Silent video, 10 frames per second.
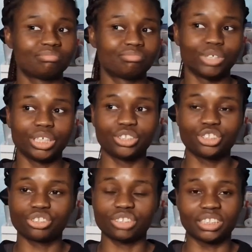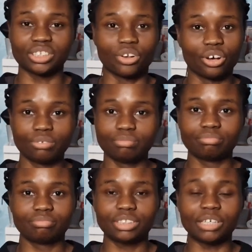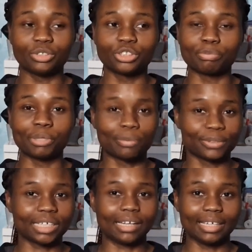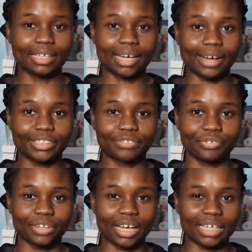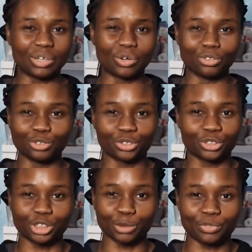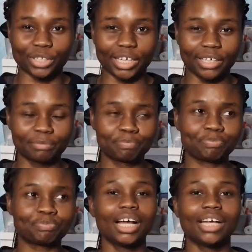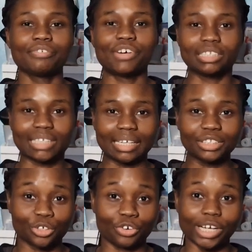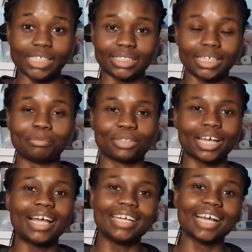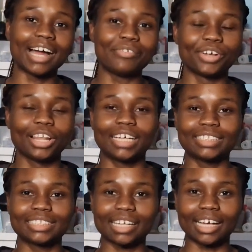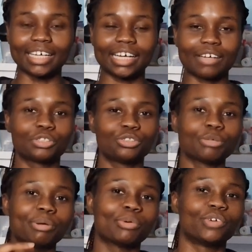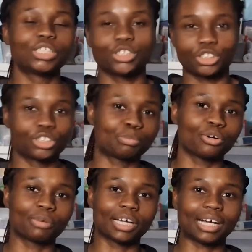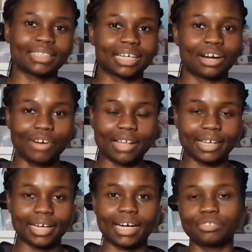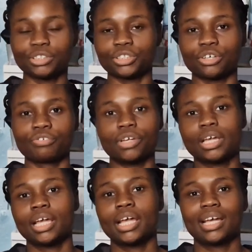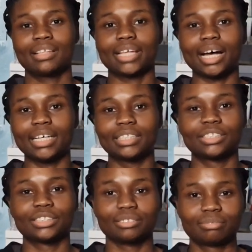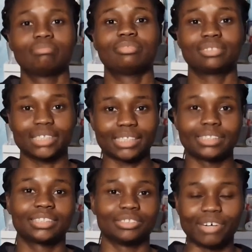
which isn't a lot. There were some people selling cards for like 100 and something. And at first I was like, that's crazy. But then I realised, like, after doing a bit more research into Pokemon cards and how rare they are and stuff, that's